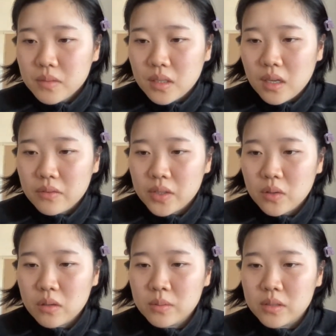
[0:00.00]
I've had
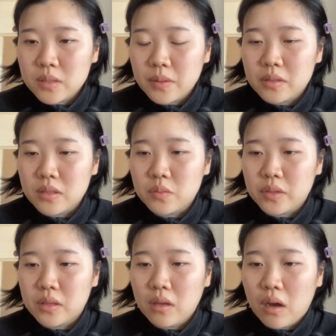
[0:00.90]
horrible experiences
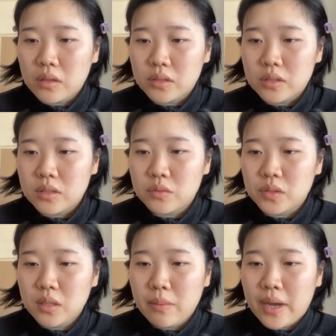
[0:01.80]
with doctors. It's
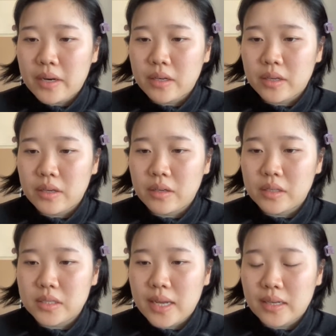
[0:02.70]
really bad in here
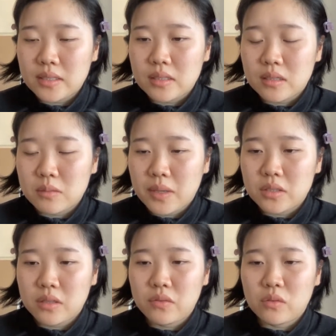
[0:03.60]
in Texas,
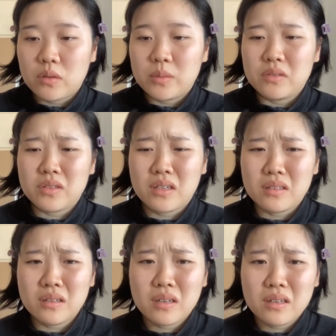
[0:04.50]
especially for women of
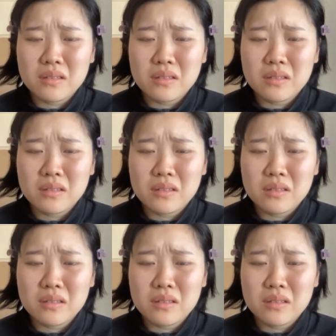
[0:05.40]
color.